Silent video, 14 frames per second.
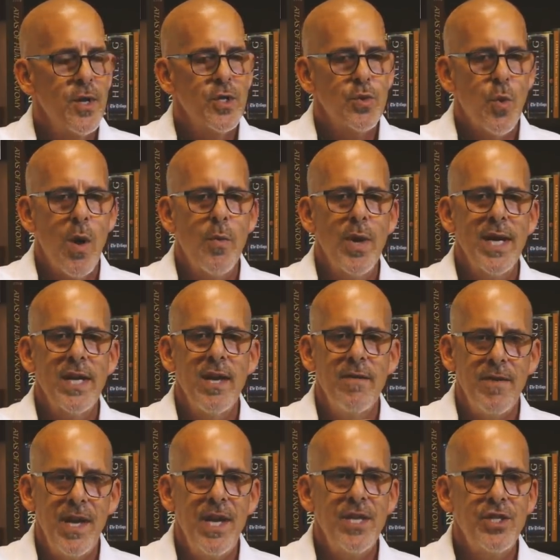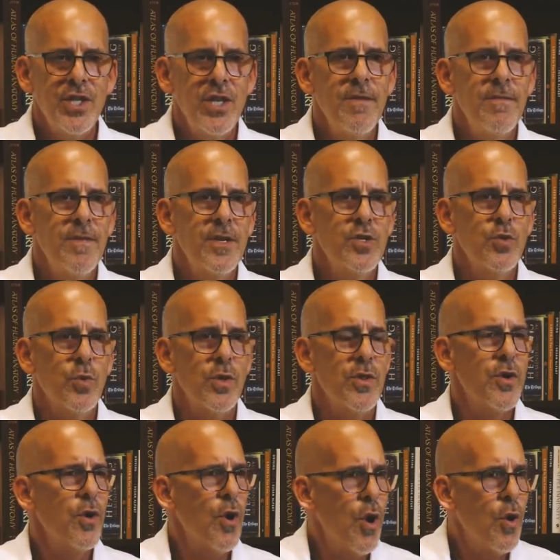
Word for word: So I want to give each individual their